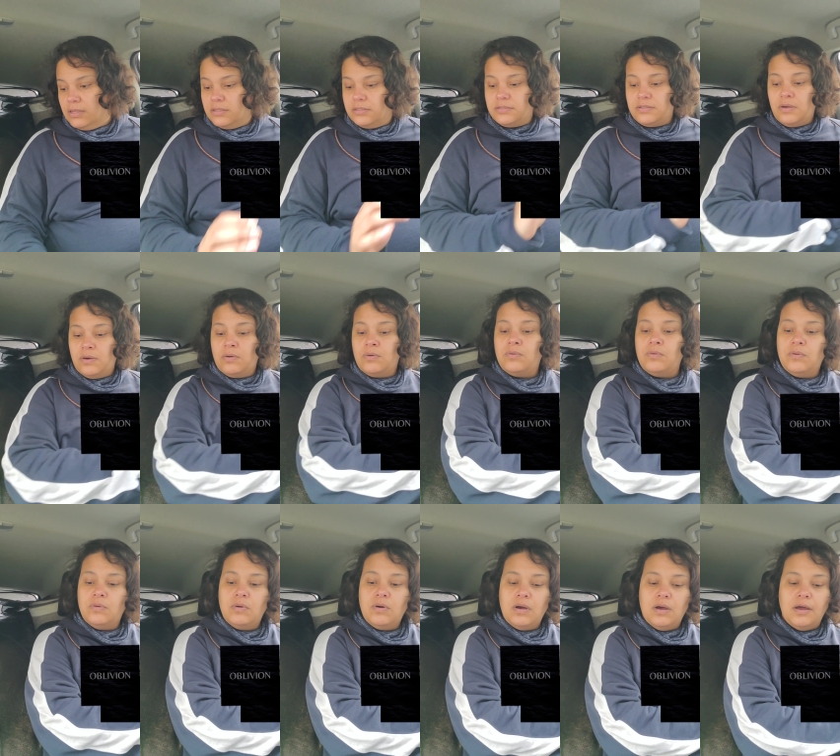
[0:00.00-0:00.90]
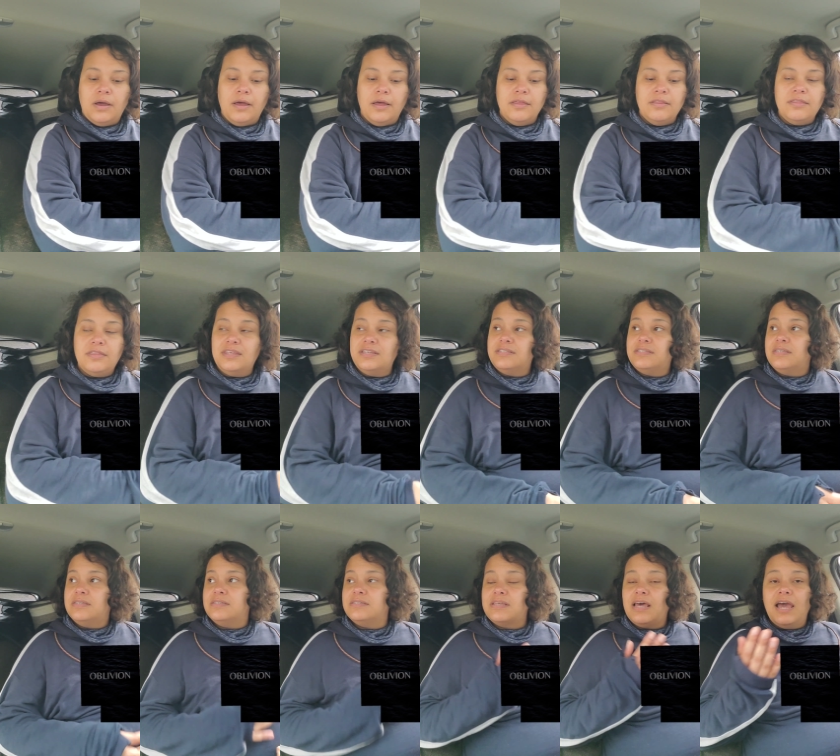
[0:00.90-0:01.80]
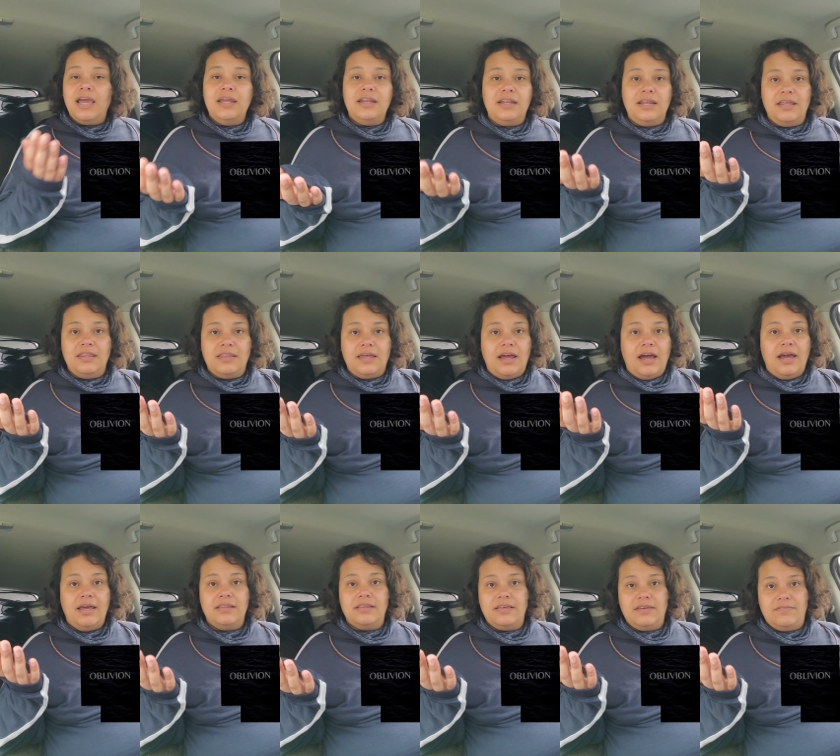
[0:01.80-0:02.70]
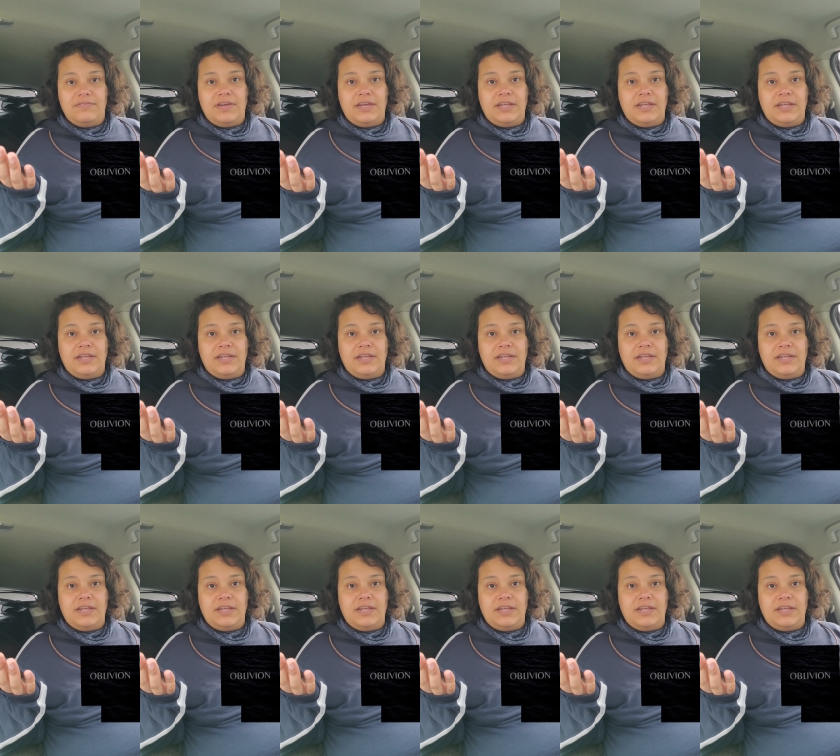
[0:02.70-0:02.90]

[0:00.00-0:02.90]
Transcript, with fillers: So this society that I live